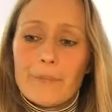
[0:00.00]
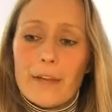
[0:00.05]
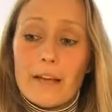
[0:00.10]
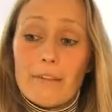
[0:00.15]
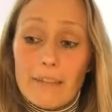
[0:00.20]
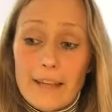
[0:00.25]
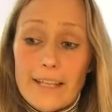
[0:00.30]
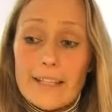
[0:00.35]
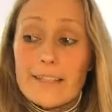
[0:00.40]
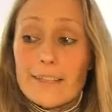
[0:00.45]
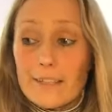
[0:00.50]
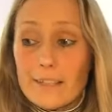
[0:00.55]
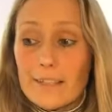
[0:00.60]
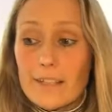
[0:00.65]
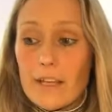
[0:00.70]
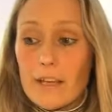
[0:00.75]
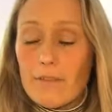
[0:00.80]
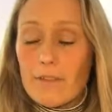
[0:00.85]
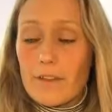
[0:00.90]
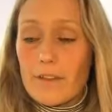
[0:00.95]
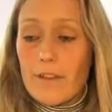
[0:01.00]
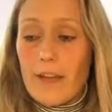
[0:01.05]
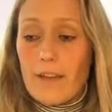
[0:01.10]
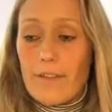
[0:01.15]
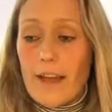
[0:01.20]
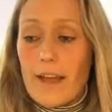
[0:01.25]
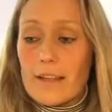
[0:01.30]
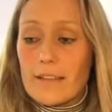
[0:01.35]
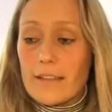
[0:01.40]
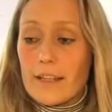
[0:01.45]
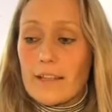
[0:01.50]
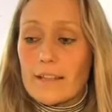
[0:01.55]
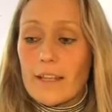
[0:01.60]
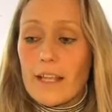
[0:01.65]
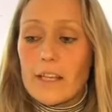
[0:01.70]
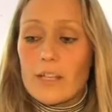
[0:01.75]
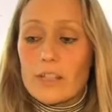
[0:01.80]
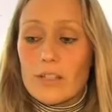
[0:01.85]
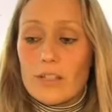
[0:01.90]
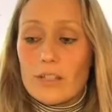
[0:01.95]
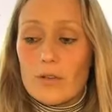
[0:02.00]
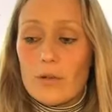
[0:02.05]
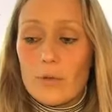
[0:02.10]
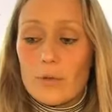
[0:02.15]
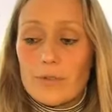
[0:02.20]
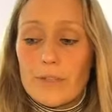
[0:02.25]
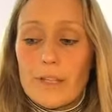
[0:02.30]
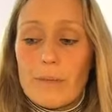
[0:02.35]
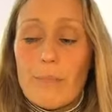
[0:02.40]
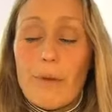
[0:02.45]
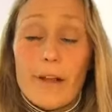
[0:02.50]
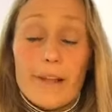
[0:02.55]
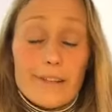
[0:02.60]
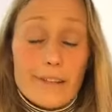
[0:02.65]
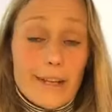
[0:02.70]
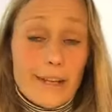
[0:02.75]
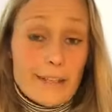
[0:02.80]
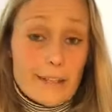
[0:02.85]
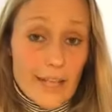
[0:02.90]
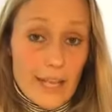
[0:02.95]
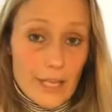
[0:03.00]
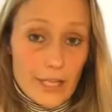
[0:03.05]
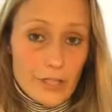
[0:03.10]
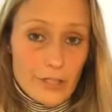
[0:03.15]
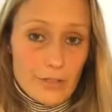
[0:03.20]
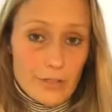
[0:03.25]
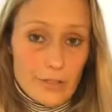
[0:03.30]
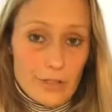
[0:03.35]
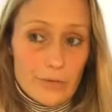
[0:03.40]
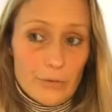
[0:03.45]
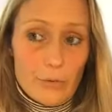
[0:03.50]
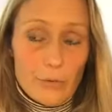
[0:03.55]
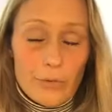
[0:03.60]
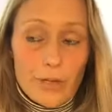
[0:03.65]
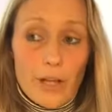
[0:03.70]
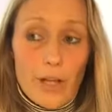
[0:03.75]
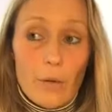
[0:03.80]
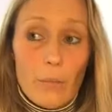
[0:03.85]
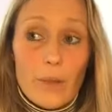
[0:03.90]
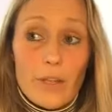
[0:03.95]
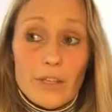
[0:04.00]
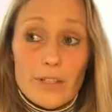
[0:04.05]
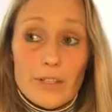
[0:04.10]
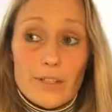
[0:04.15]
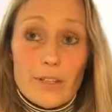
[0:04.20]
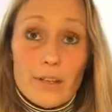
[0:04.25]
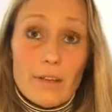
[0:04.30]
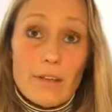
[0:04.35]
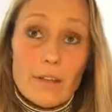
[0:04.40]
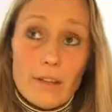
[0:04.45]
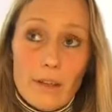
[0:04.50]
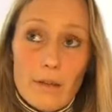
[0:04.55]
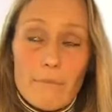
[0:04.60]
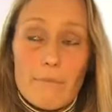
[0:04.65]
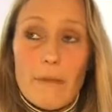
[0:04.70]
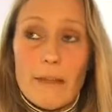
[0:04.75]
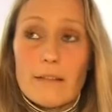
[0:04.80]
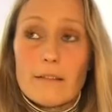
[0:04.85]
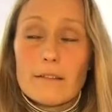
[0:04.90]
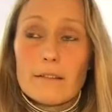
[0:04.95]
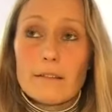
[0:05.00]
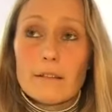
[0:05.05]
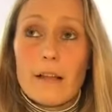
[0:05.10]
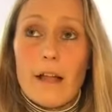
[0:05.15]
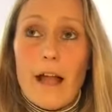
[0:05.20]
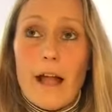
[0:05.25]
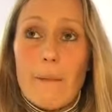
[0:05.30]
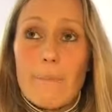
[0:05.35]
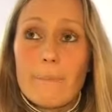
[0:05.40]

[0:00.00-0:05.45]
I've later discovered that sensation is called depersonalization disorder, which is another mental